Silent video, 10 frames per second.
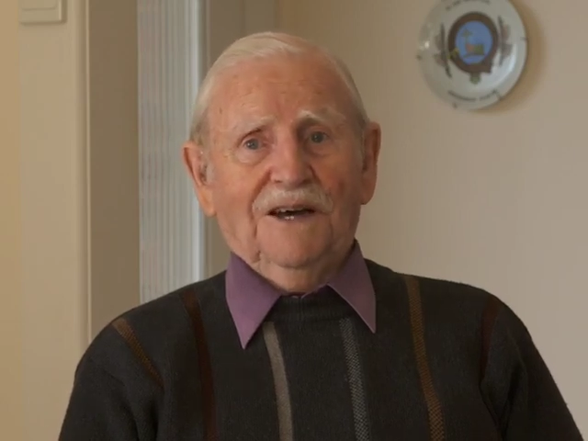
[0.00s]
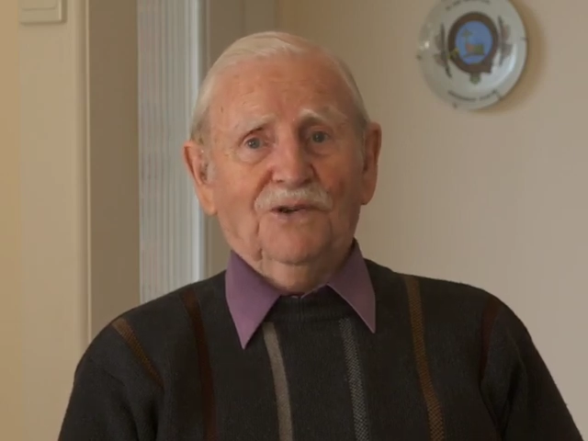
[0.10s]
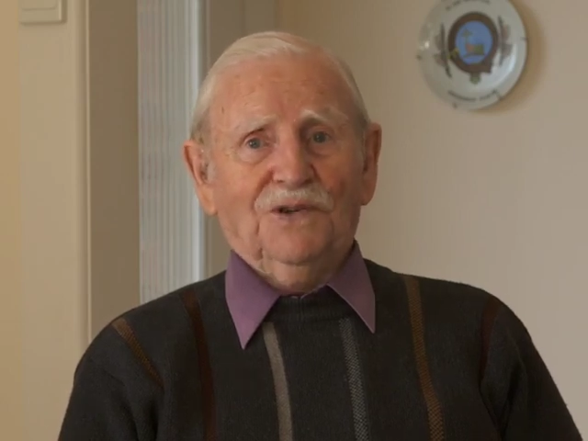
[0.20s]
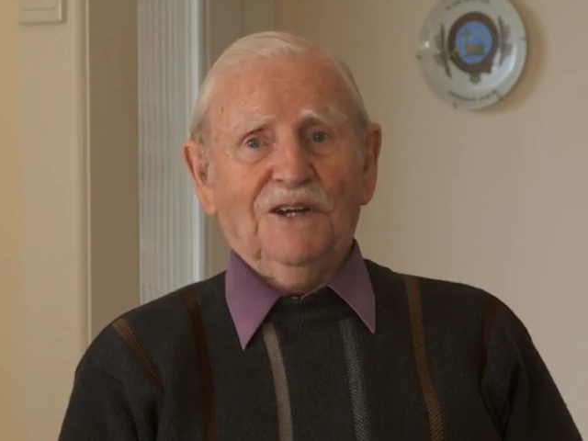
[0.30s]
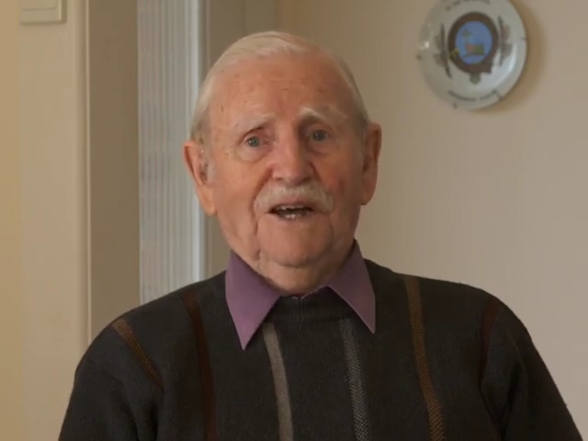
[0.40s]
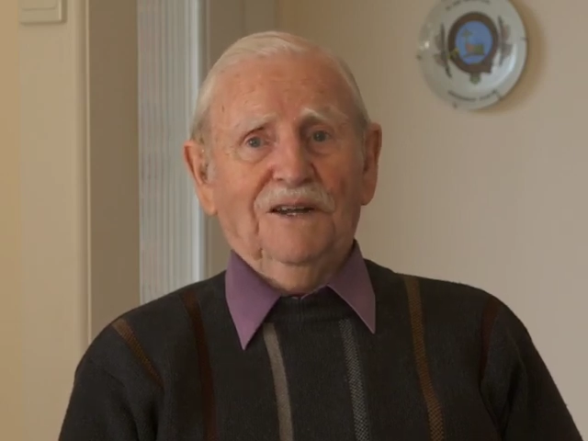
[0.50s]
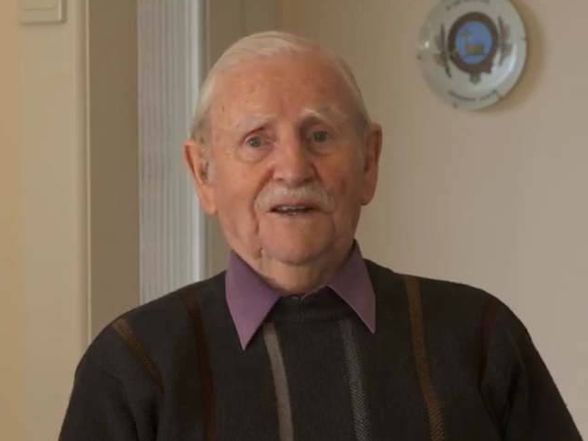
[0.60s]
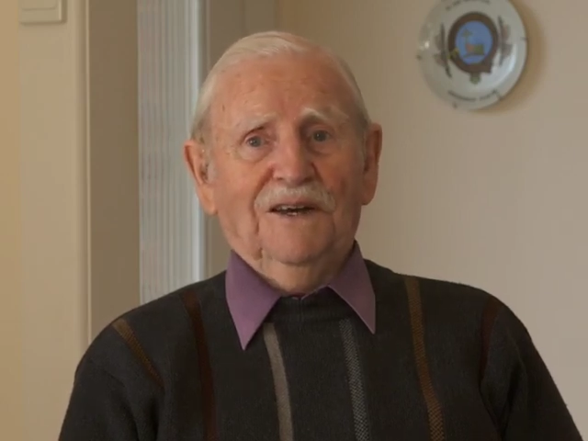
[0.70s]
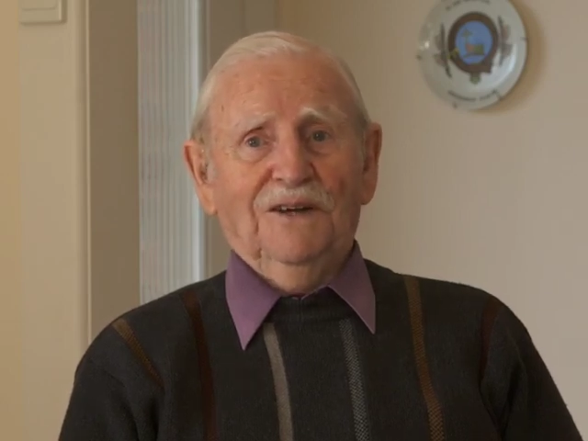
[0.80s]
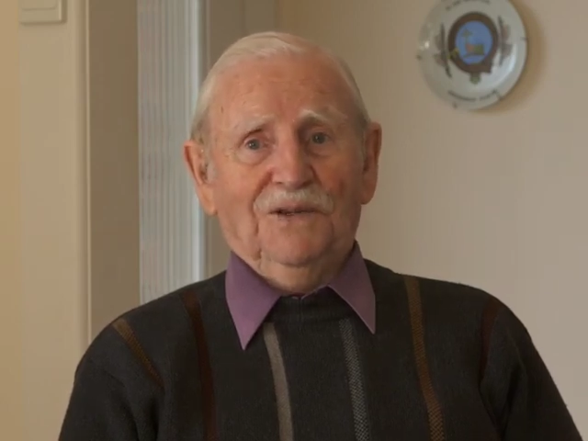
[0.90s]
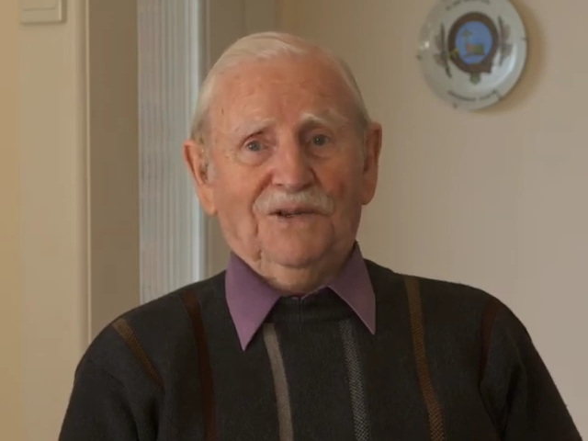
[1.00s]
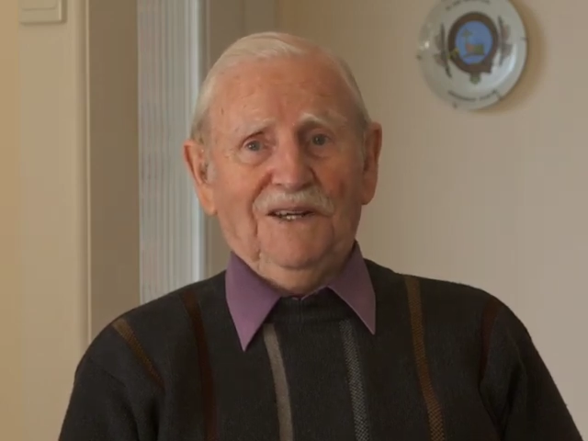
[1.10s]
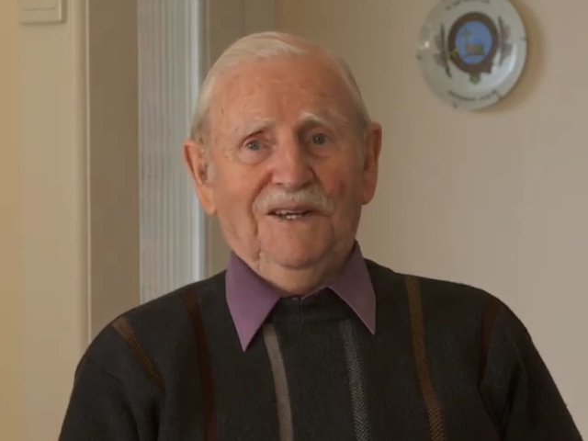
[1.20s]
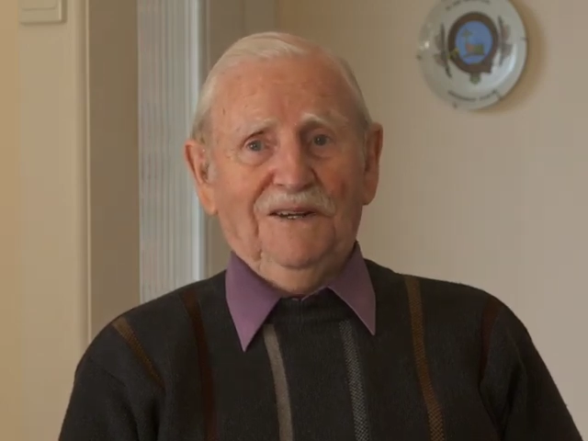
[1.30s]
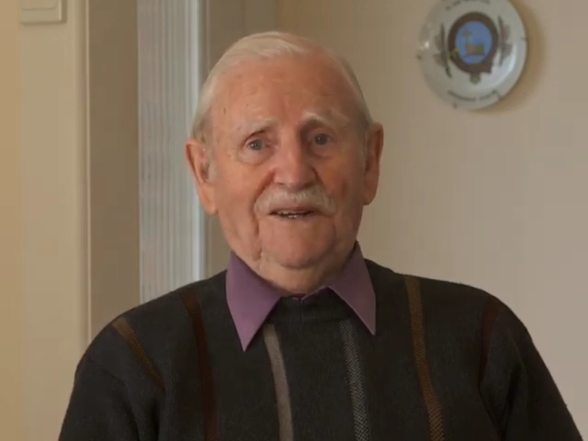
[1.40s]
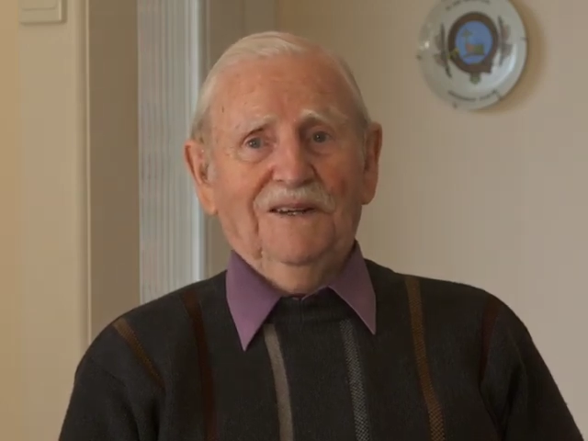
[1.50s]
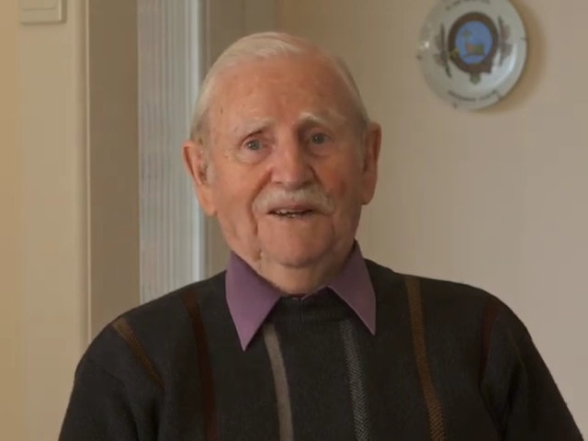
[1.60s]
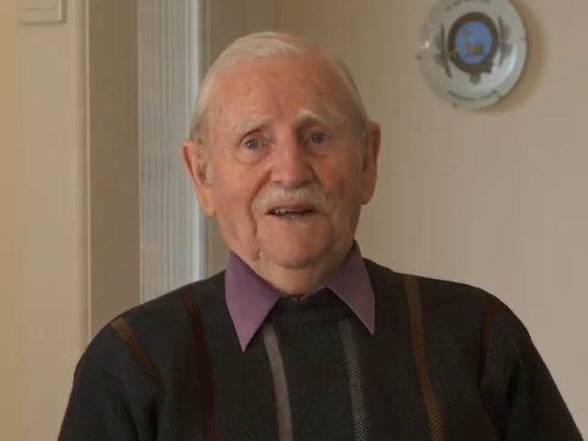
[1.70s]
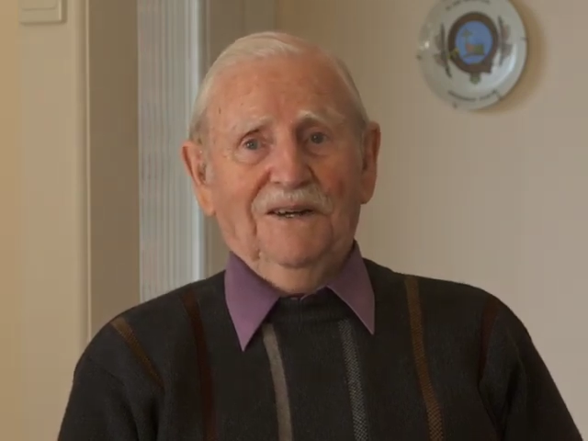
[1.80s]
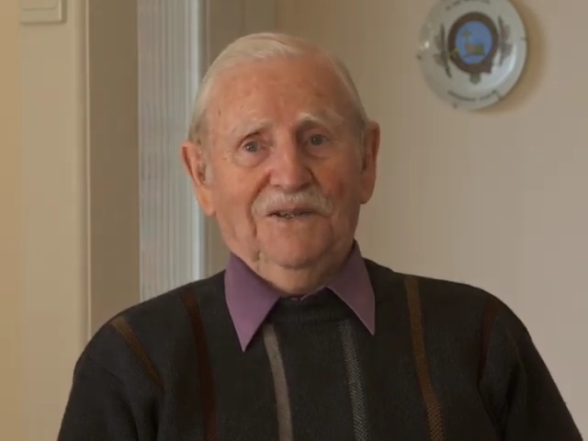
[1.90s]
no sun, no sun,
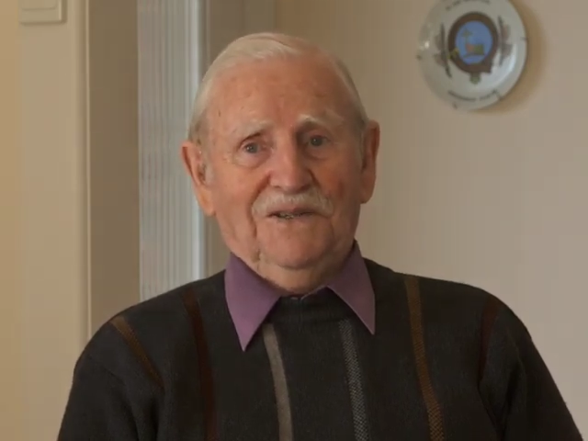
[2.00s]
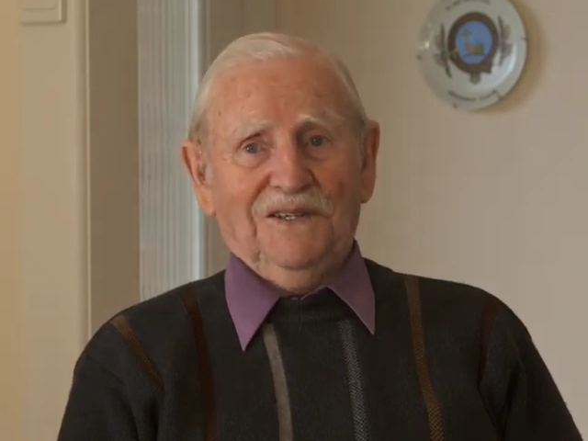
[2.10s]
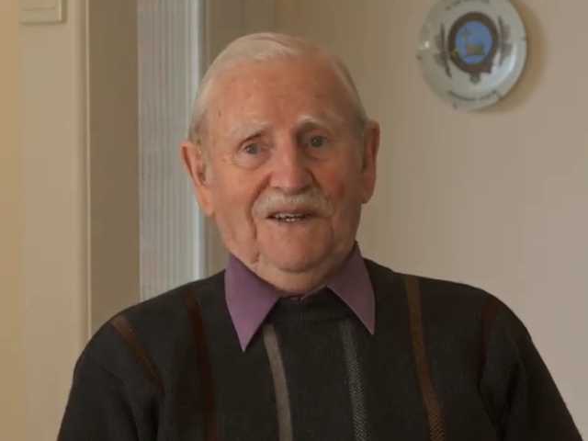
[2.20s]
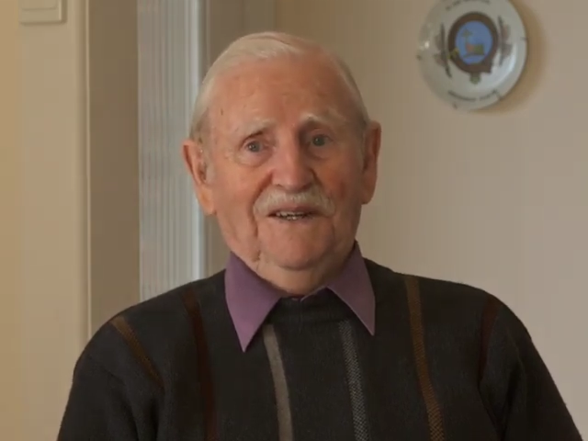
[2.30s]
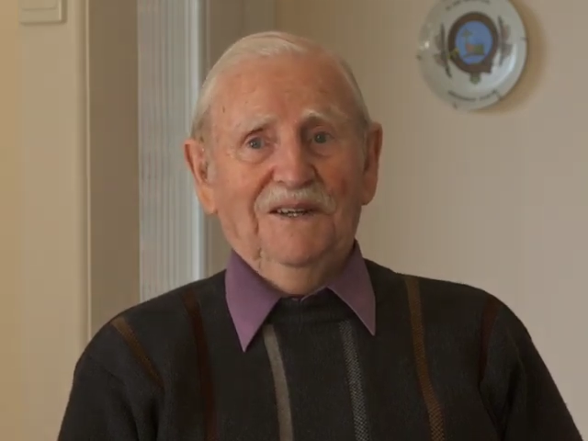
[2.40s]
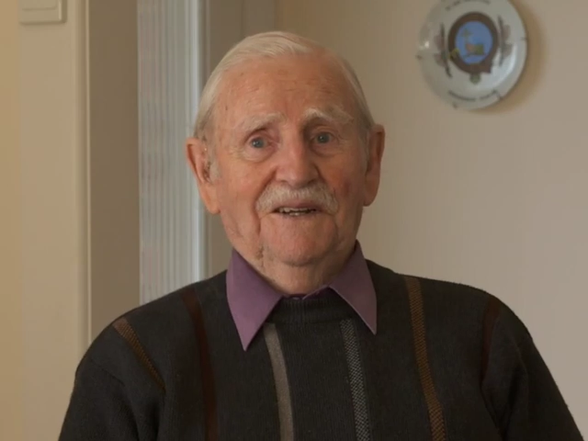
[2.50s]
no sun.